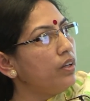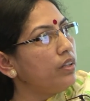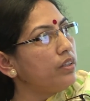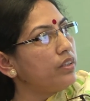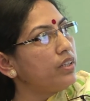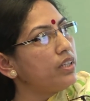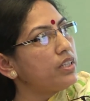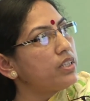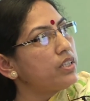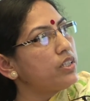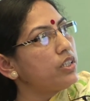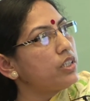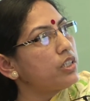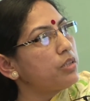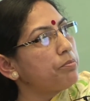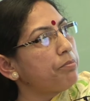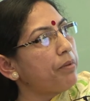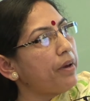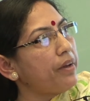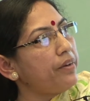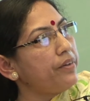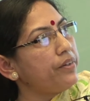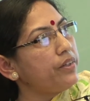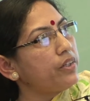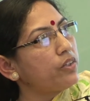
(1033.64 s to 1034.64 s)
This
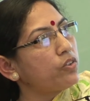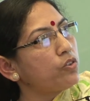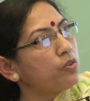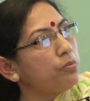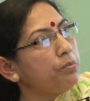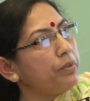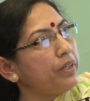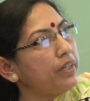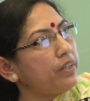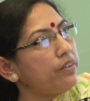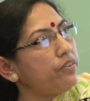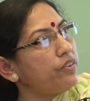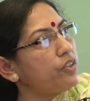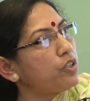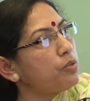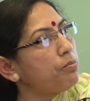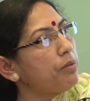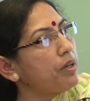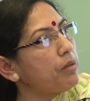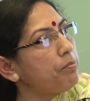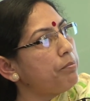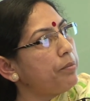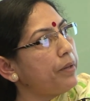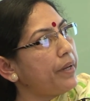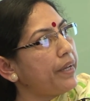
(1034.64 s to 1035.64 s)
disparity could be addressed
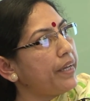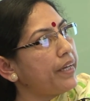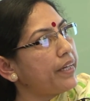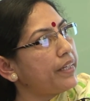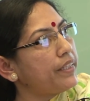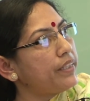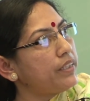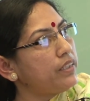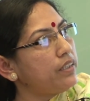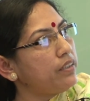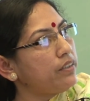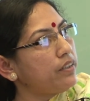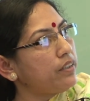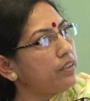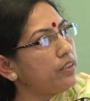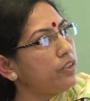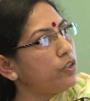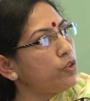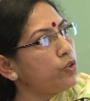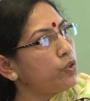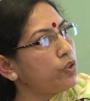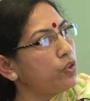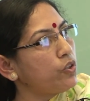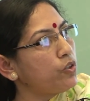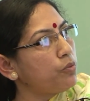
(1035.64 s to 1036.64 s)
by paying urgent
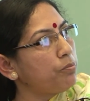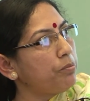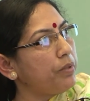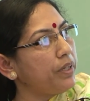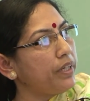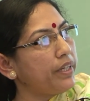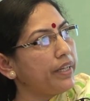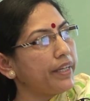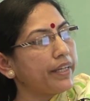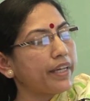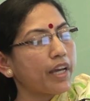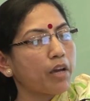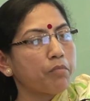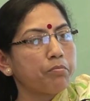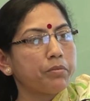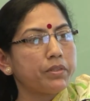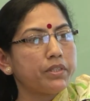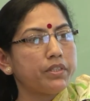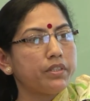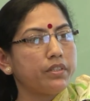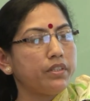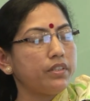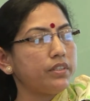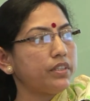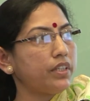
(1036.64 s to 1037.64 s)
attention to building
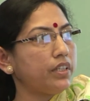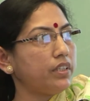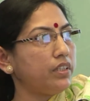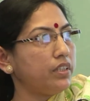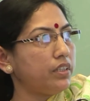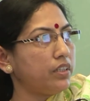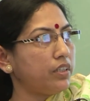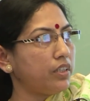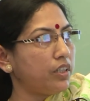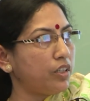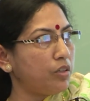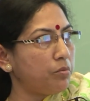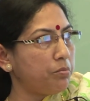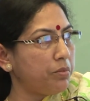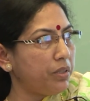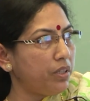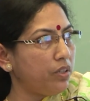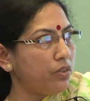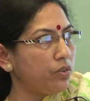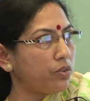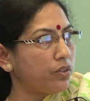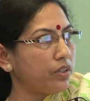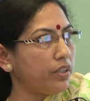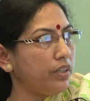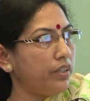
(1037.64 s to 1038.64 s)
capacities at the urban
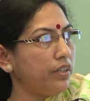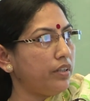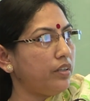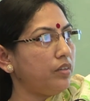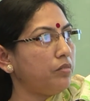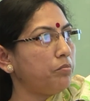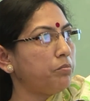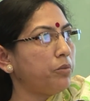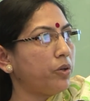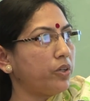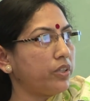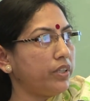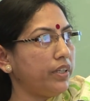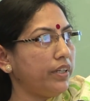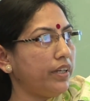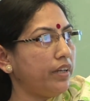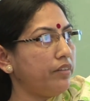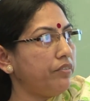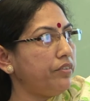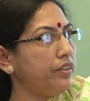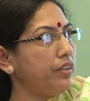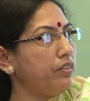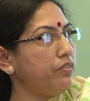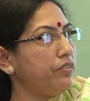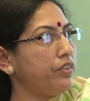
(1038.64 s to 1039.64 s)
local body
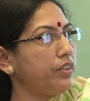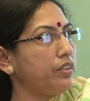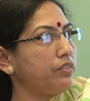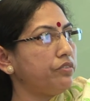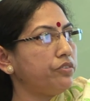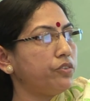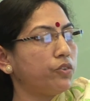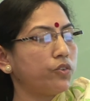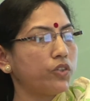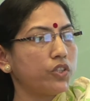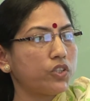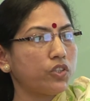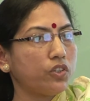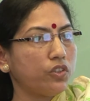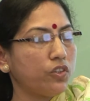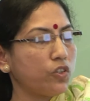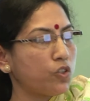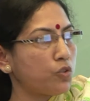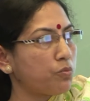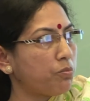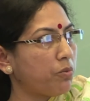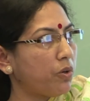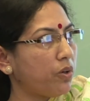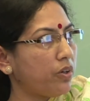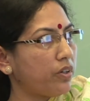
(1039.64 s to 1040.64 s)
level with a focus on the
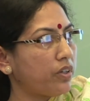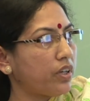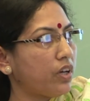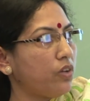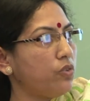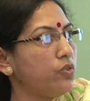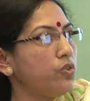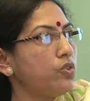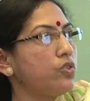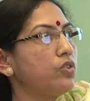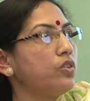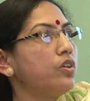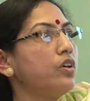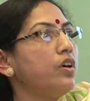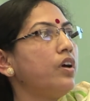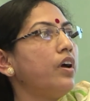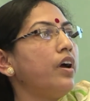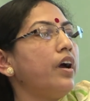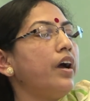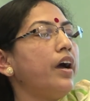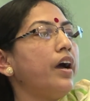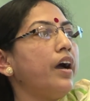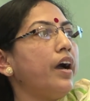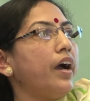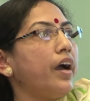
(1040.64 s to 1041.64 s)
small towns,
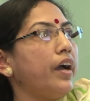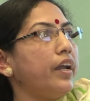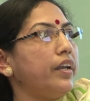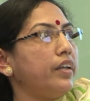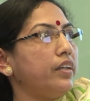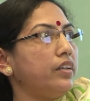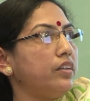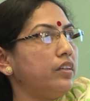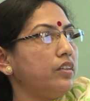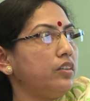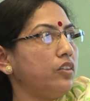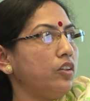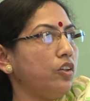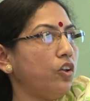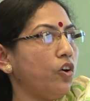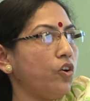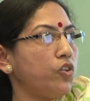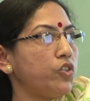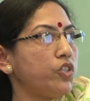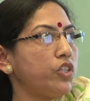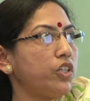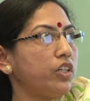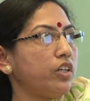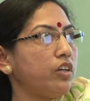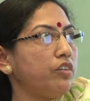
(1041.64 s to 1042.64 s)
and
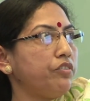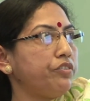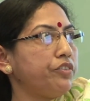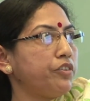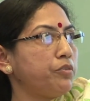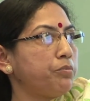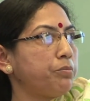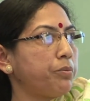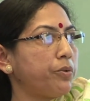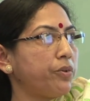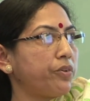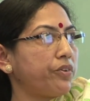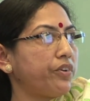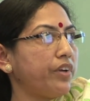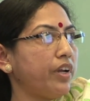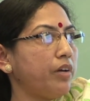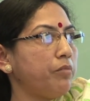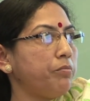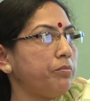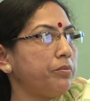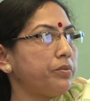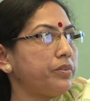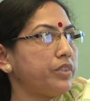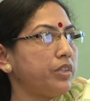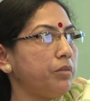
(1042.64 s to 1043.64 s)
launching of a
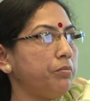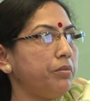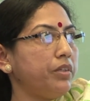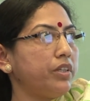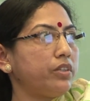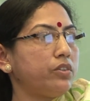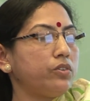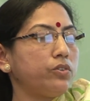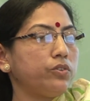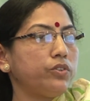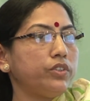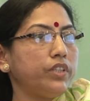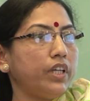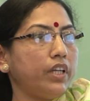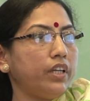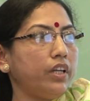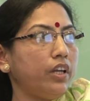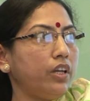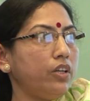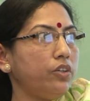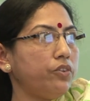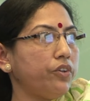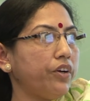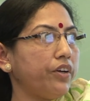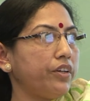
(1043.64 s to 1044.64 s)
program similar to
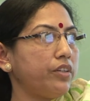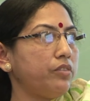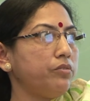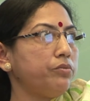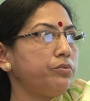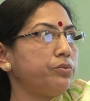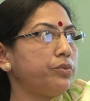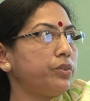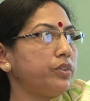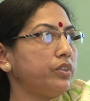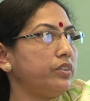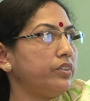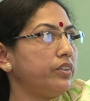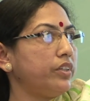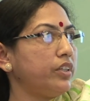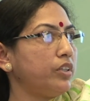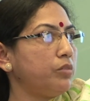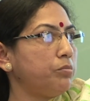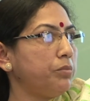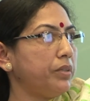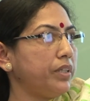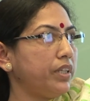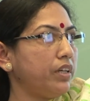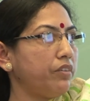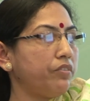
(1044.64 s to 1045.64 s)
GNURM for the
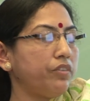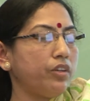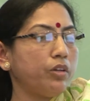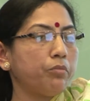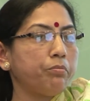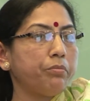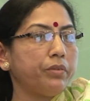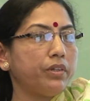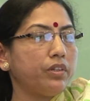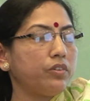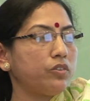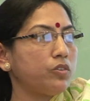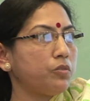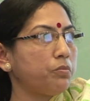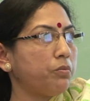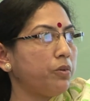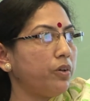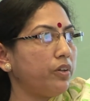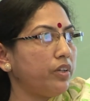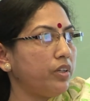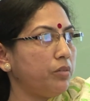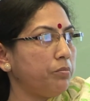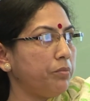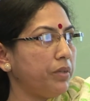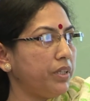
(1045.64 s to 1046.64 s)
urban development of
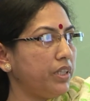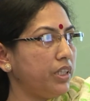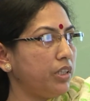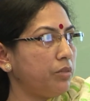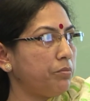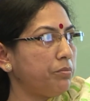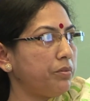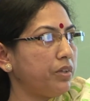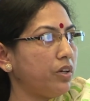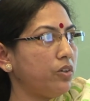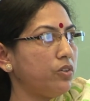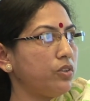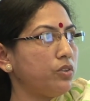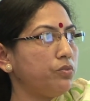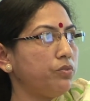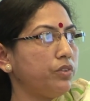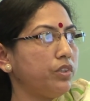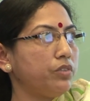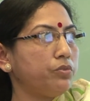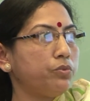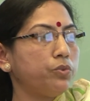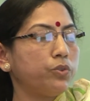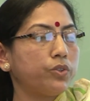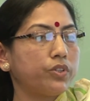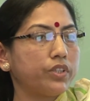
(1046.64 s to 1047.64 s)
small and medium towns with
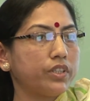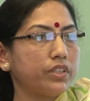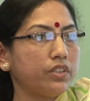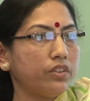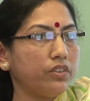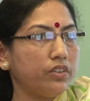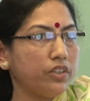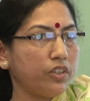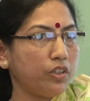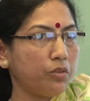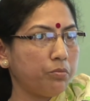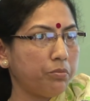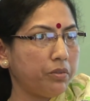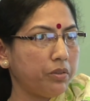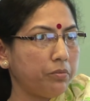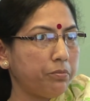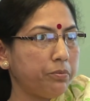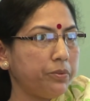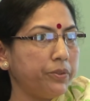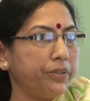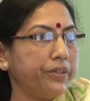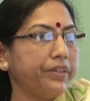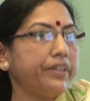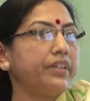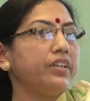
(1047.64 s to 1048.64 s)
a focus on the urban
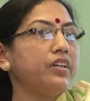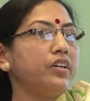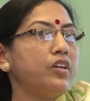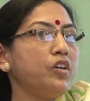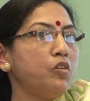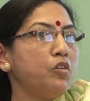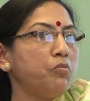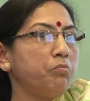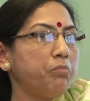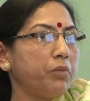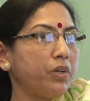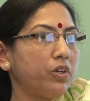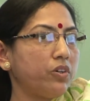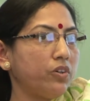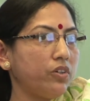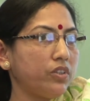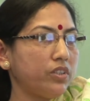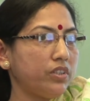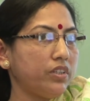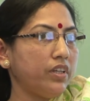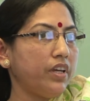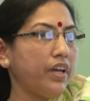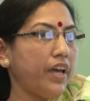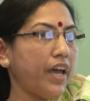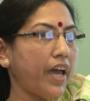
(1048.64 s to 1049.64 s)
poor,
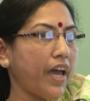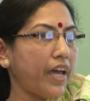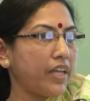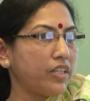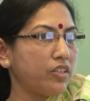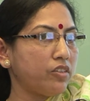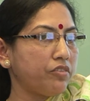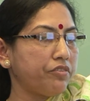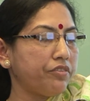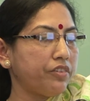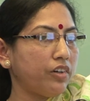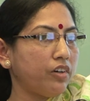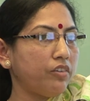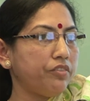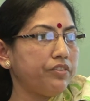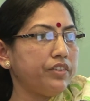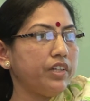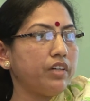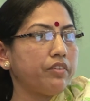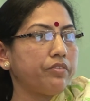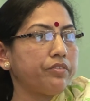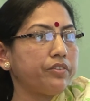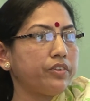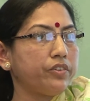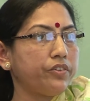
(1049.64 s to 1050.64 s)
because as of now we
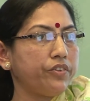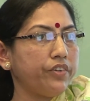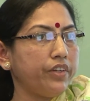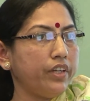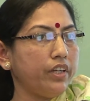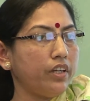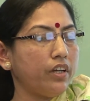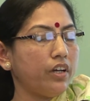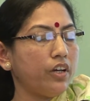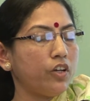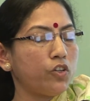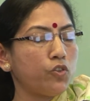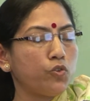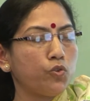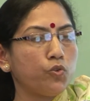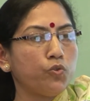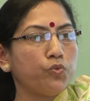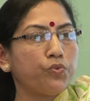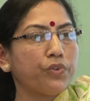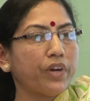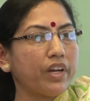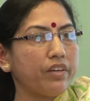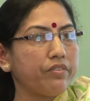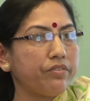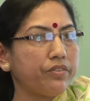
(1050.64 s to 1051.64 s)
have
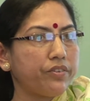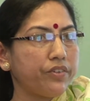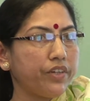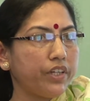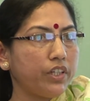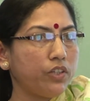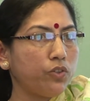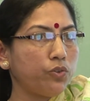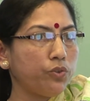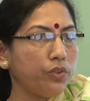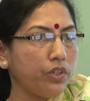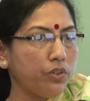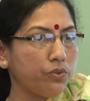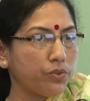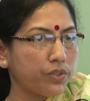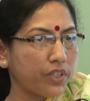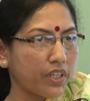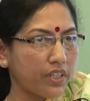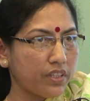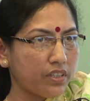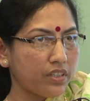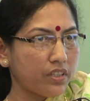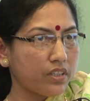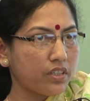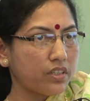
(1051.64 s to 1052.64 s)
2532 new
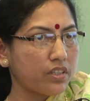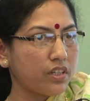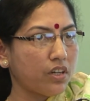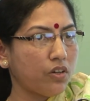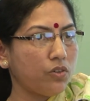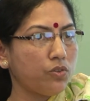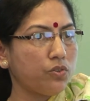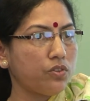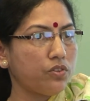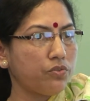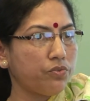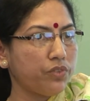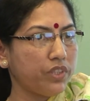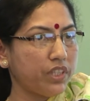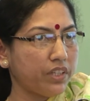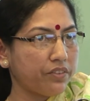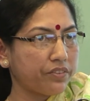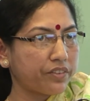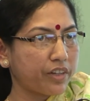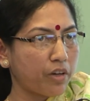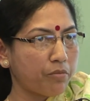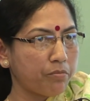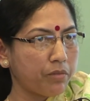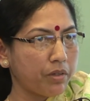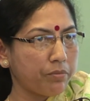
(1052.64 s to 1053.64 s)
census towns which has
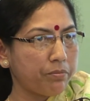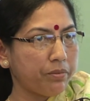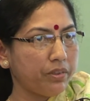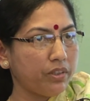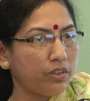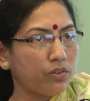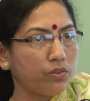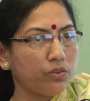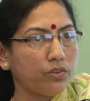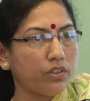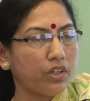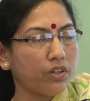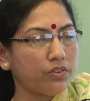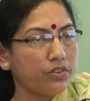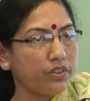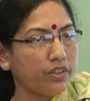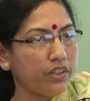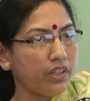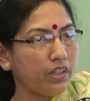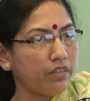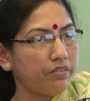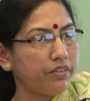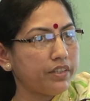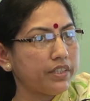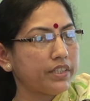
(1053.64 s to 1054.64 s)
come up in the
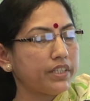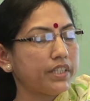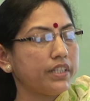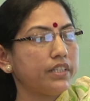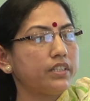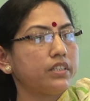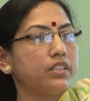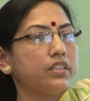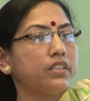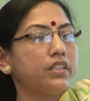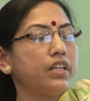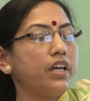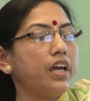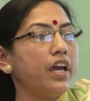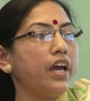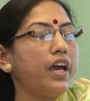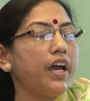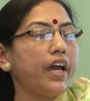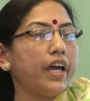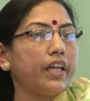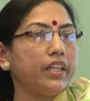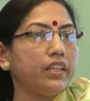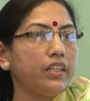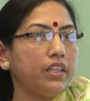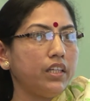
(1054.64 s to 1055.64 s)
2011 census,
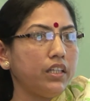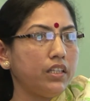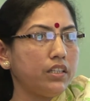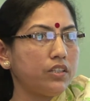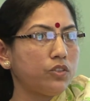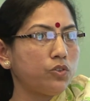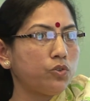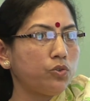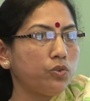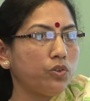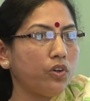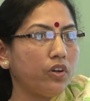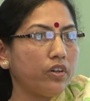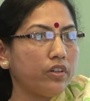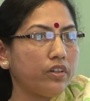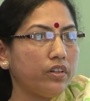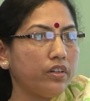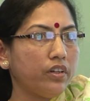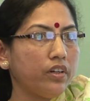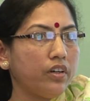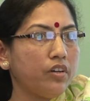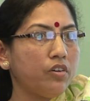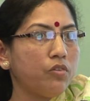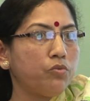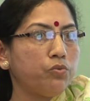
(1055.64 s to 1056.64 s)
and these do not
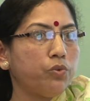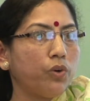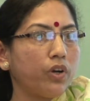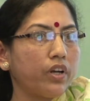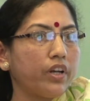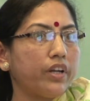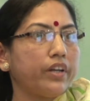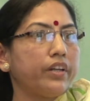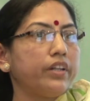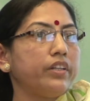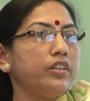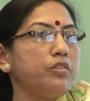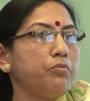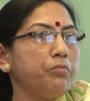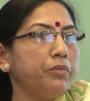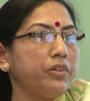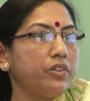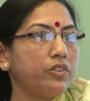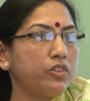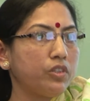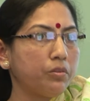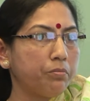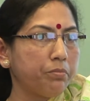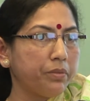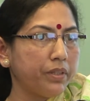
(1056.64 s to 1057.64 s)
fall under the
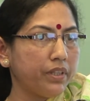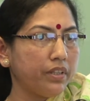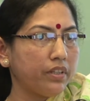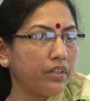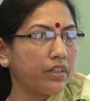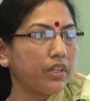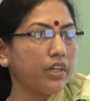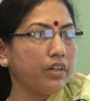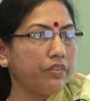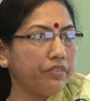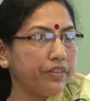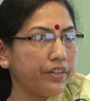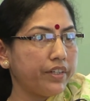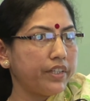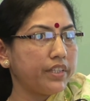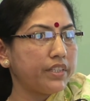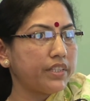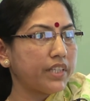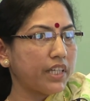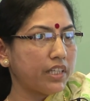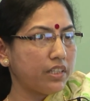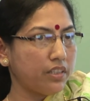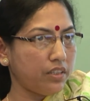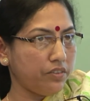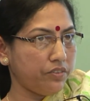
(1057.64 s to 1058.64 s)
municipal
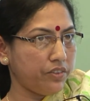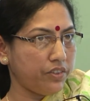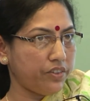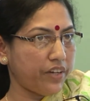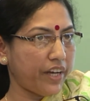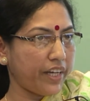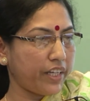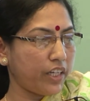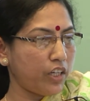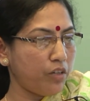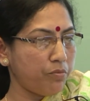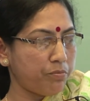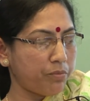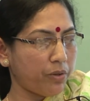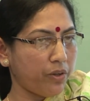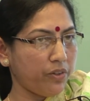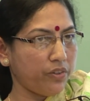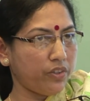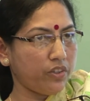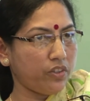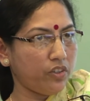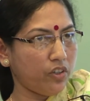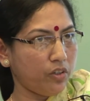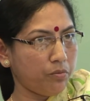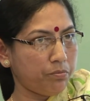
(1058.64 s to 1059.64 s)
governance, as was rightly
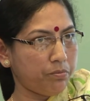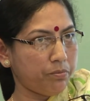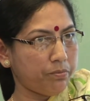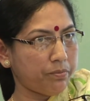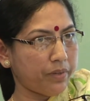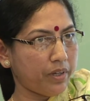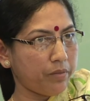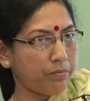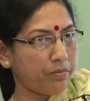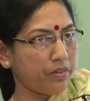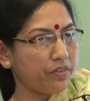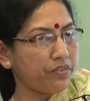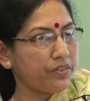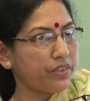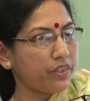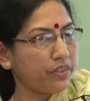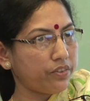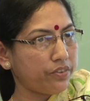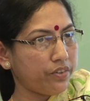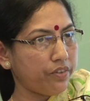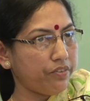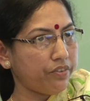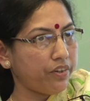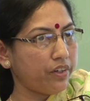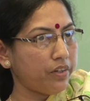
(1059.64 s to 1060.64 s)
pointed out by Professor
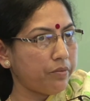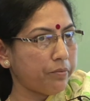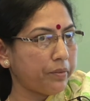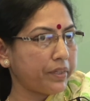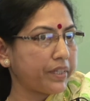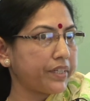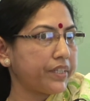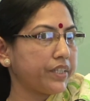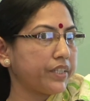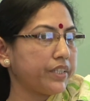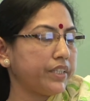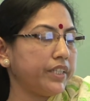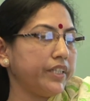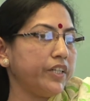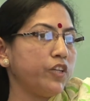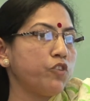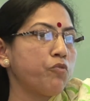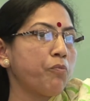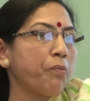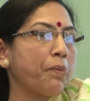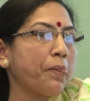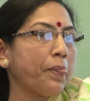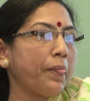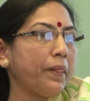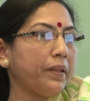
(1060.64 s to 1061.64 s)
Srivaramakrishnan.
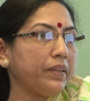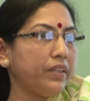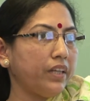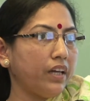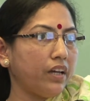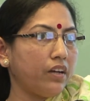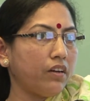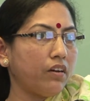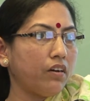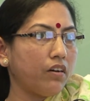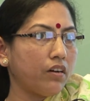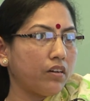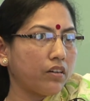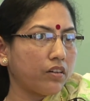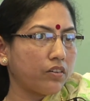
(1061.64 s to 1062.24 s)
They are